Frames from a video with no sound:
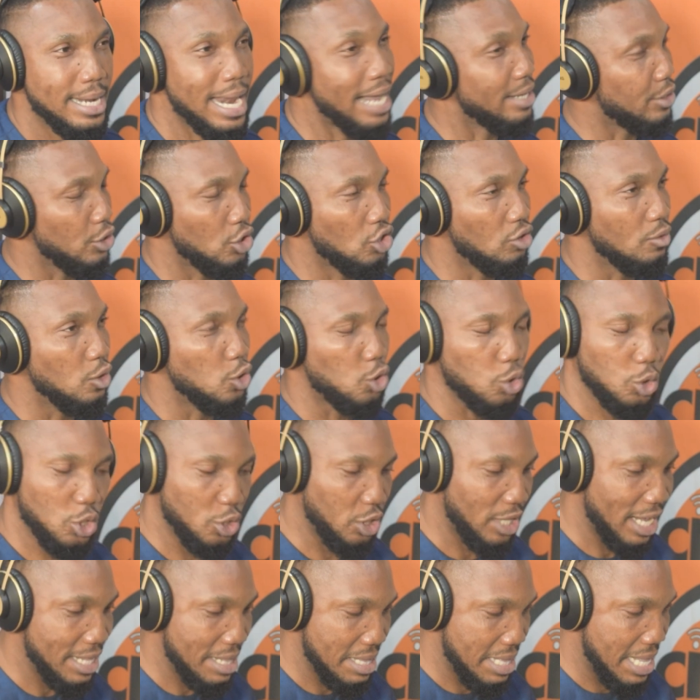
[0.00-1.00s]
that's the truth. So
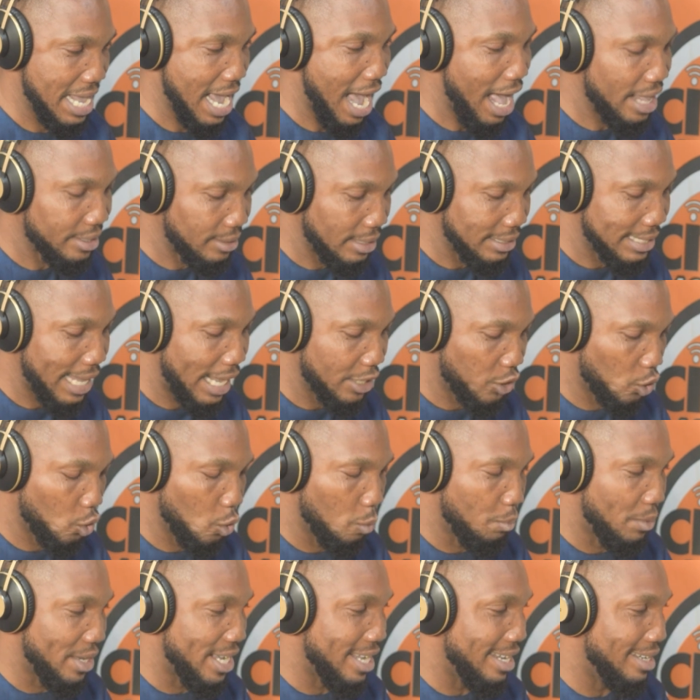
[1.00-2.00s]
the artist has
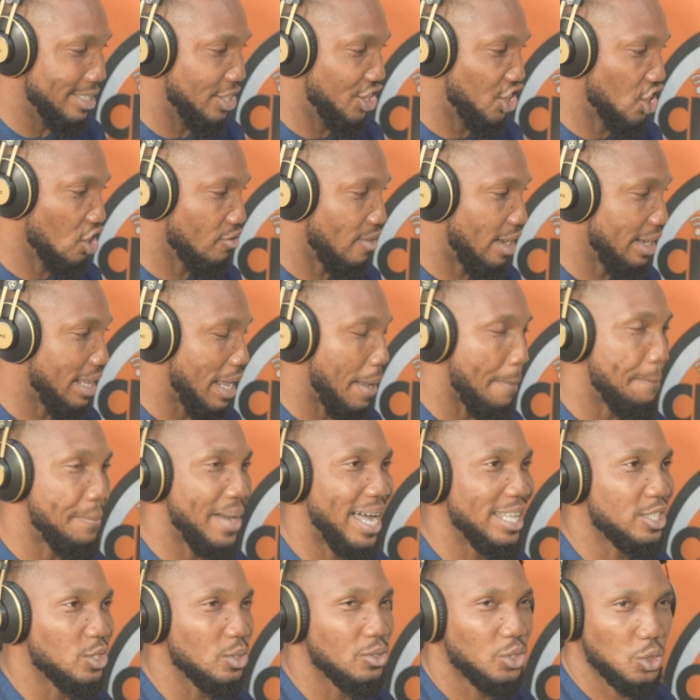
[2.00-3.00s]
to be generally a
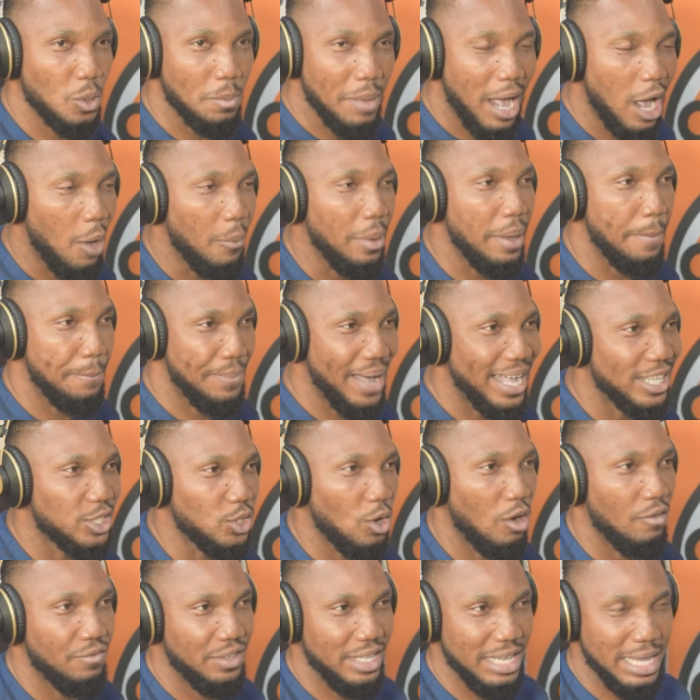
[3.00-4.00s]
part
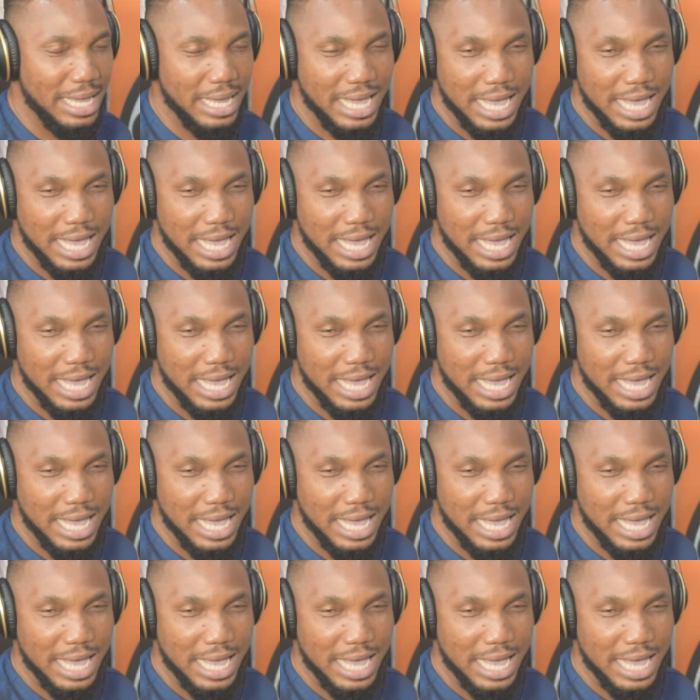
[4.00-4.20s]
of the